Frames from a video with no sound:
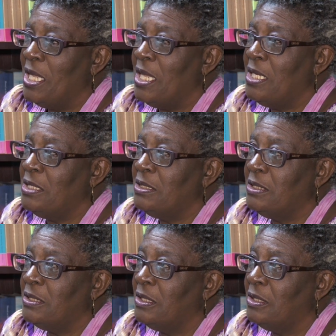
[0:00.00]

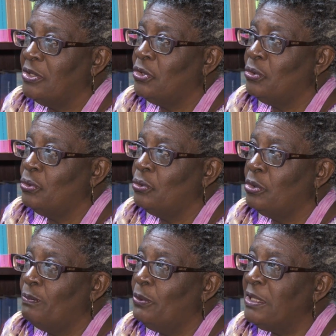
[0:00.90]
And so
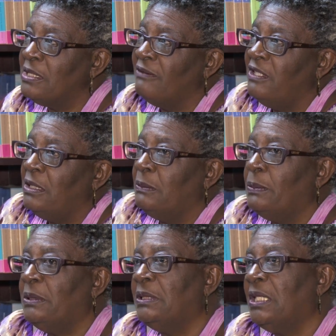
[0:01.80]
the book is
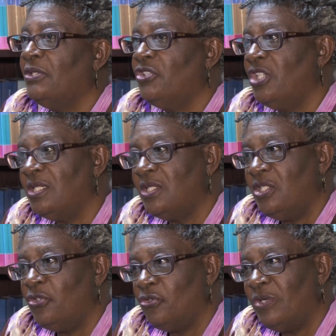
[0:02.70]
available at
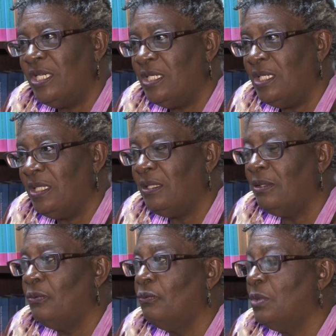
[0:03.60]
JNC
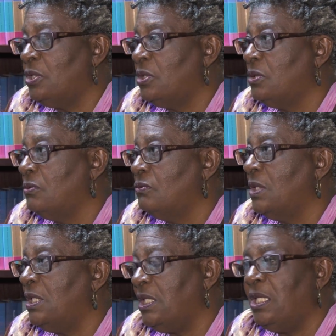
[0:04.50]
Trading, which
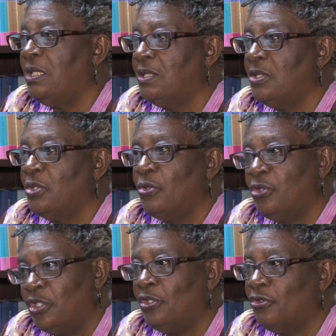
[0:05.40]
really caters to
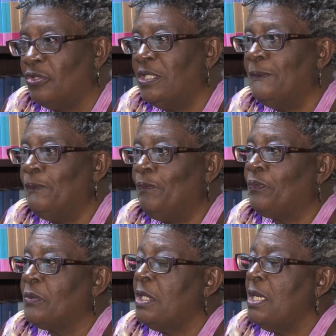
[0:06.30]
children.
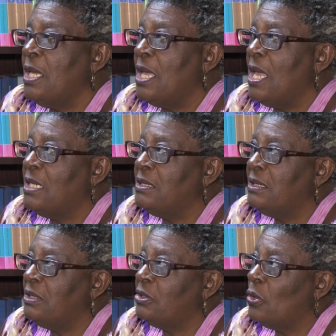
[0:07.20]

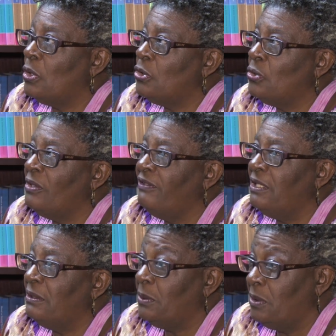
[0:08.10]
And it's also
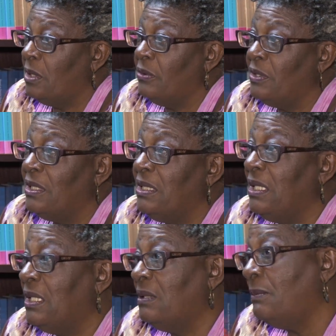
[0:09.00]
available
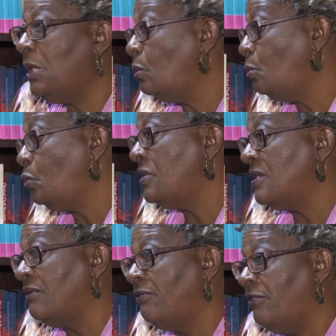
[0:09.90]
currently at Mellow
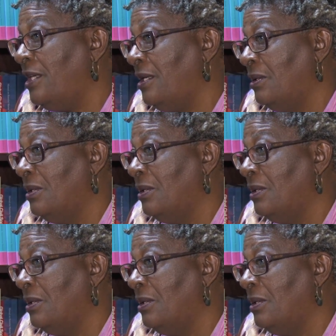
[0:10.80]
Moods Cafe,